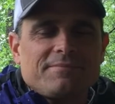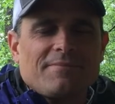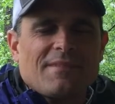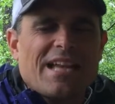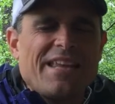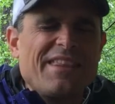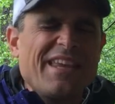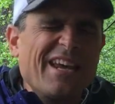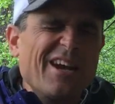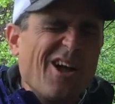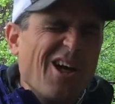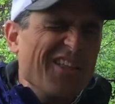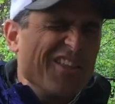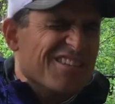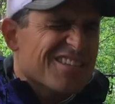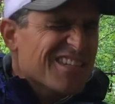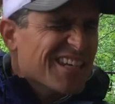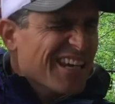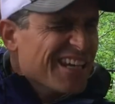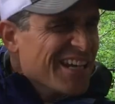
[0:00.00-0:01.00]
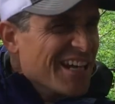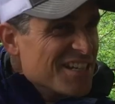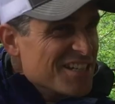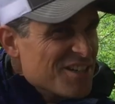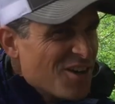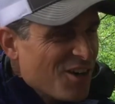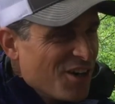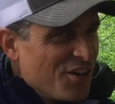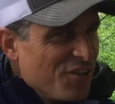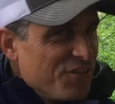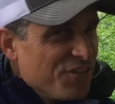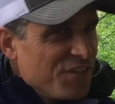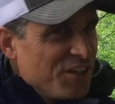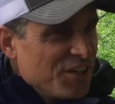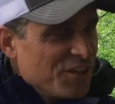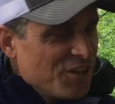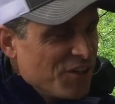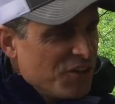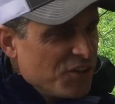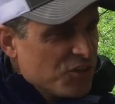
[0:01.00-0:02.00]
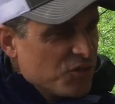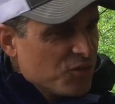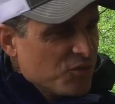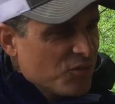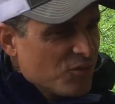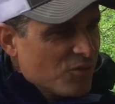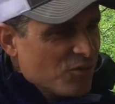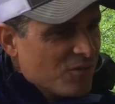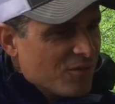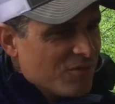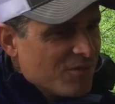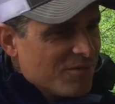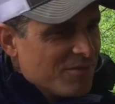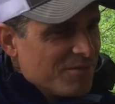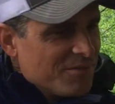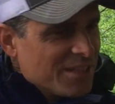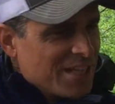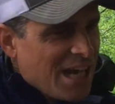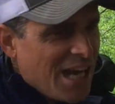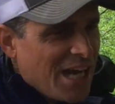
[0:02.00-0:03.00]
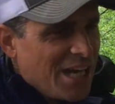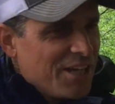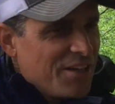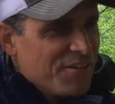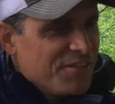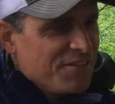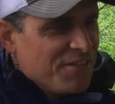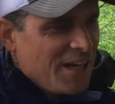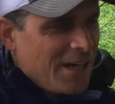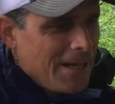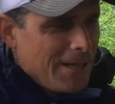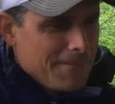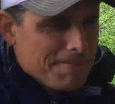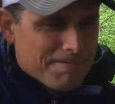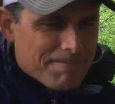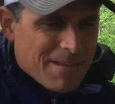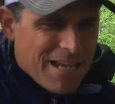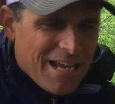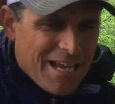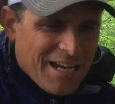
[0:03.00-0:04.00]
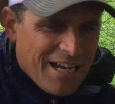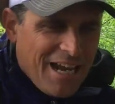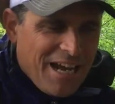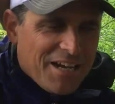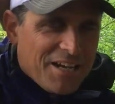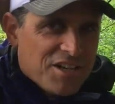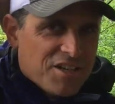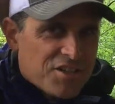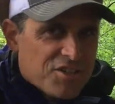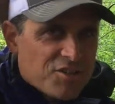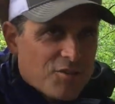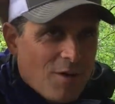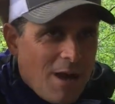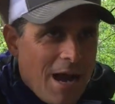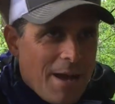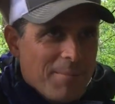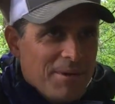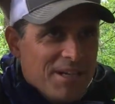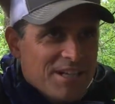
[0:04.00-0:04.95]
And then all of a sudden I started to feel this kind of not to describe it